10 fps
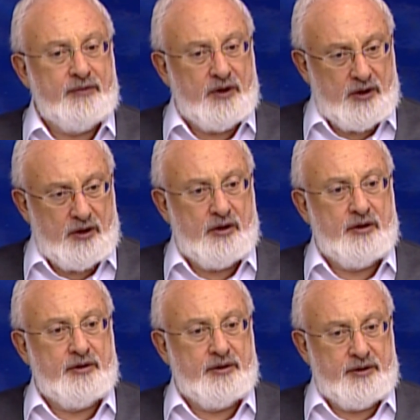in
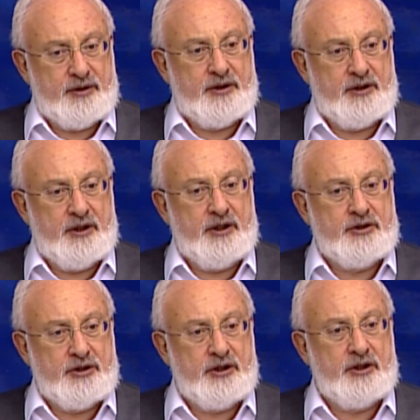order for them
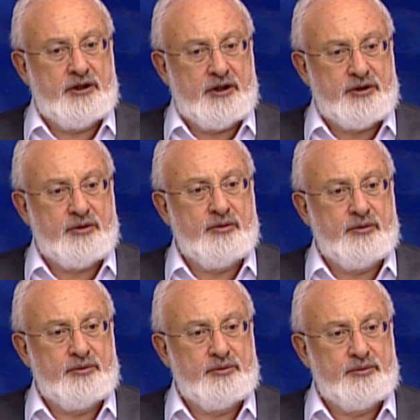to grow
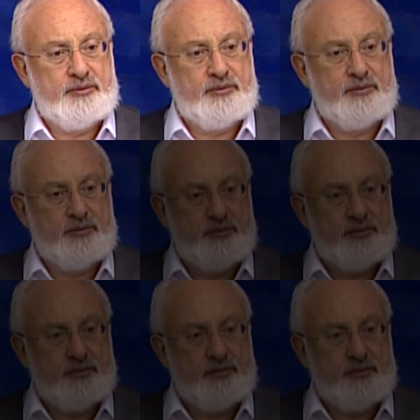stronger.